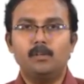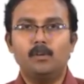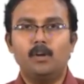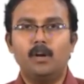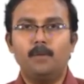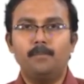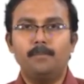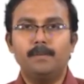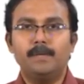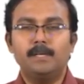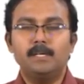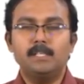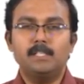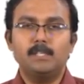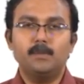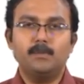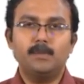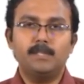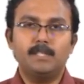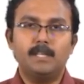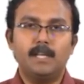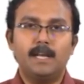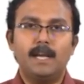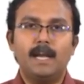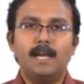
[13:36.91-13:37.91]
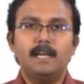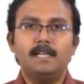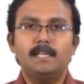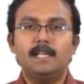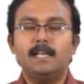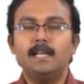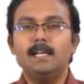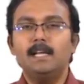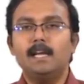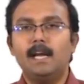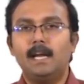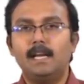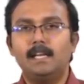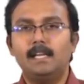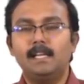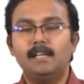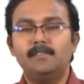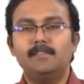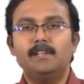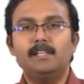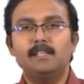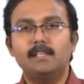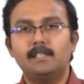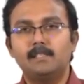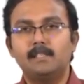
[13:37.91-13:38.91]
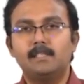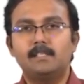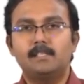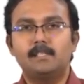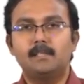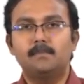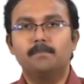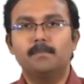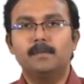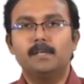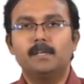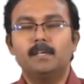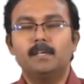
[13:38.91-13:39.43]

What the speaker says: components which are entering and leaving the system.